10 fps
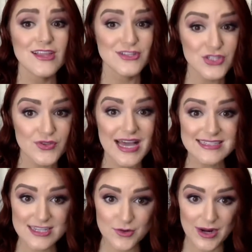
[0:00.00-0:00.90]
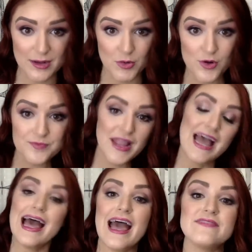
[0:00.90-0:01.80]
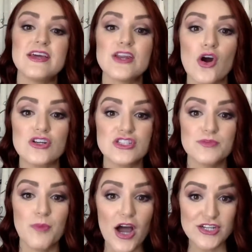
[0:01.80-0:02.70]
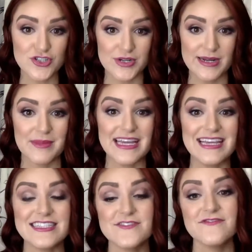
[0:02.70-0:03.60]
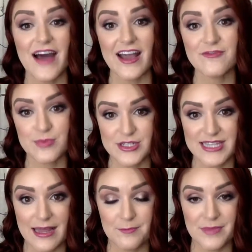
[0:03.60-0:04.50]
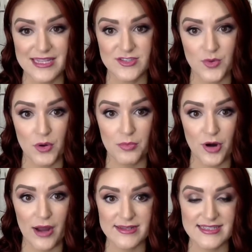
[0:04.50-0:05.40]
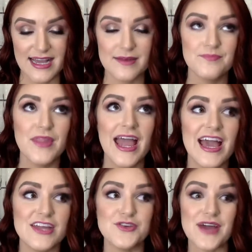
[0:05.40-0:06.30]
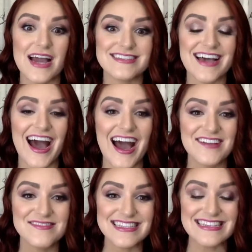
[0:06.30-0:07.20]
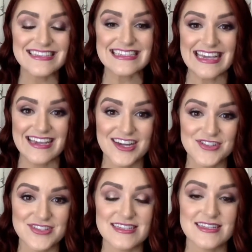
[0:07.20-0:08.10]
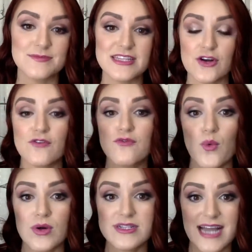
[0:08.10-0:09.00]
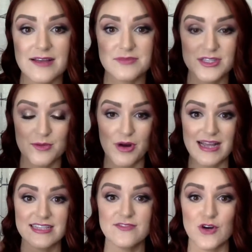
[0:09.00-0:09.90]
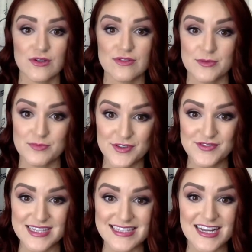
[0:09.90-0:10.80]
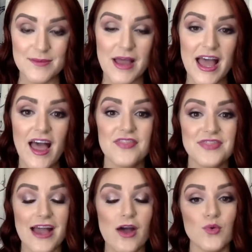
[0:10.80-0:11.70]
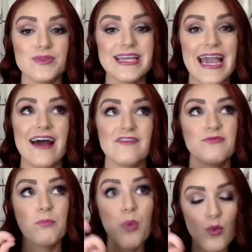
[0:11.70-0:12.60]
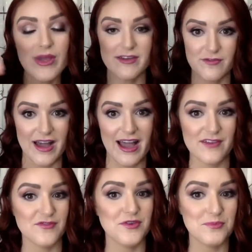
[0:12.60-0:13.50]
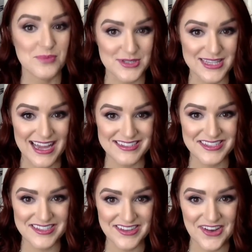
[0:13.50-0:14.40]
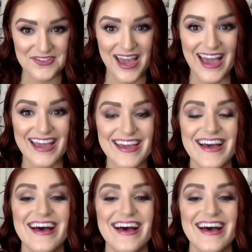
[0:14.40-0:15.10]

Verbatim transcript: So that's incredible. And then our spot treatment is 5% benzoyl peroxide. And you guys, I've seen skincare systems that are four times the price of our Clearproof system that only have 0.5 percent, okay,